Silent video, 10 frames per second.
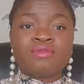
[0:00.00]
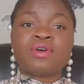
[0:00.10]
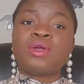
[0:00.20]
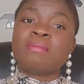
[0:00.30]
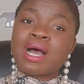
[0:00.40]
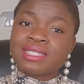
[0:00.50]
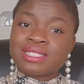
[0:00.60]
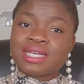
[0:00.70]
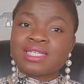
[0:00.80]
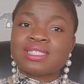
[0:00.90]
for your
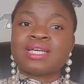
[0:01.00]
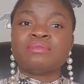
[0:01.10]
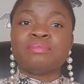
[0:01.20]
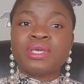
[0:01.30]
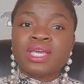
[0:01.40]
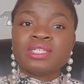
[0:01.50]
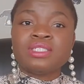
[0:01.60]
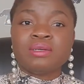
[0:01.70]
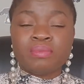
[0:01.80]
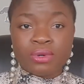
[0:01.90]
master's and
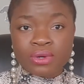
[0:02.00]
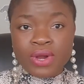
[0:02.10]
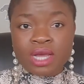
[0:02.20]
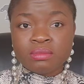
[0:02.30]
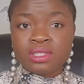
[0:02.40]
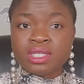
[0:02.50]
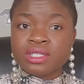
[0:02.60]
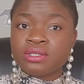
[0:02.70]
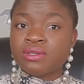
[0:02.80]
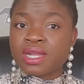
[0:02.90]
PhD programs in
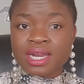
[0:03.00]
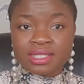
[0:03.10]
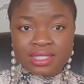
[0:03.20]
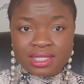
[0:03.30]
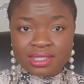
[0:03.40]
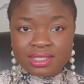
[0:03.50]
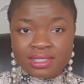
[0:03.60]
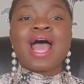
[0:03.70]
the United States.